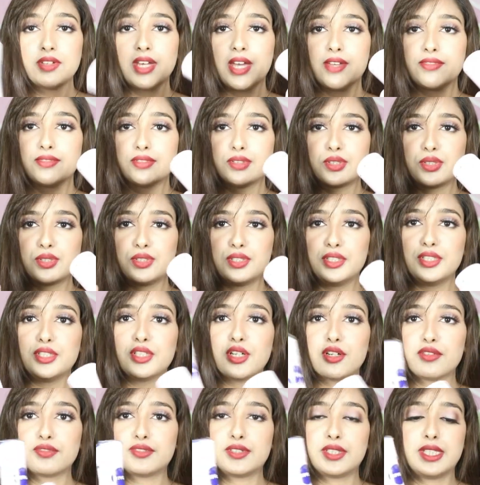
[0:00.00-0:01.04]
we have 3
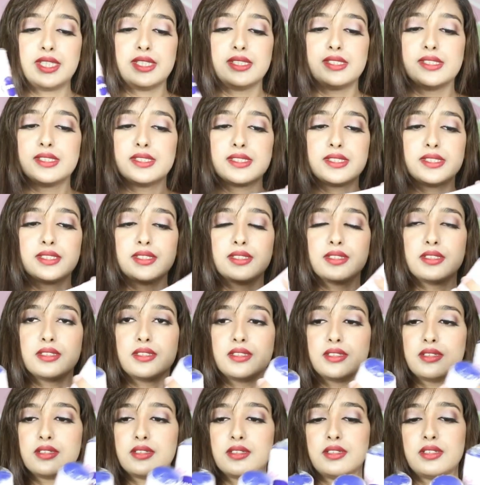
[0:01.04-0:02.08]
of these.
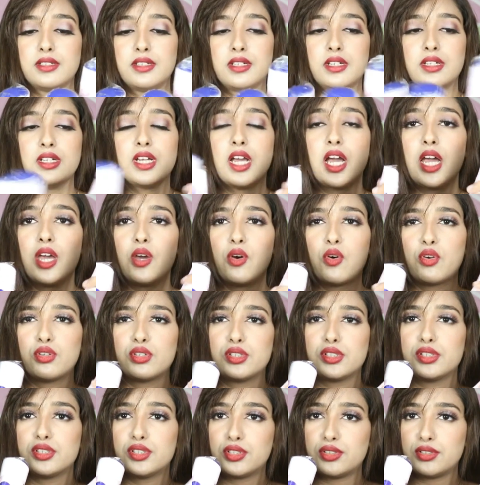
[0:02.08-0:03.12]
I
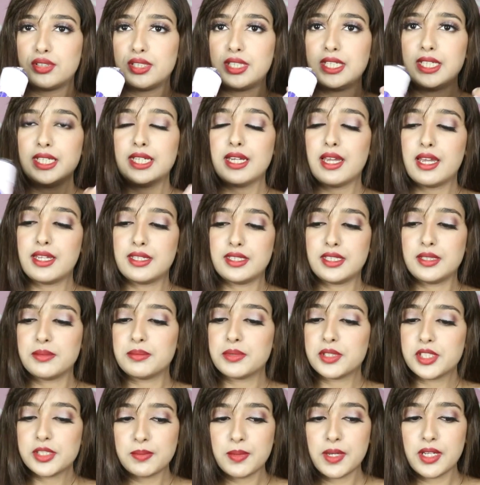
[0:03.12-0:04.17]
ordered 3
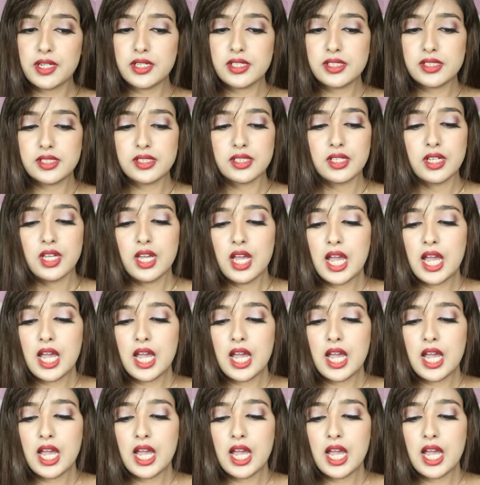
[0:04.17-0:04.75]
antiperspirants.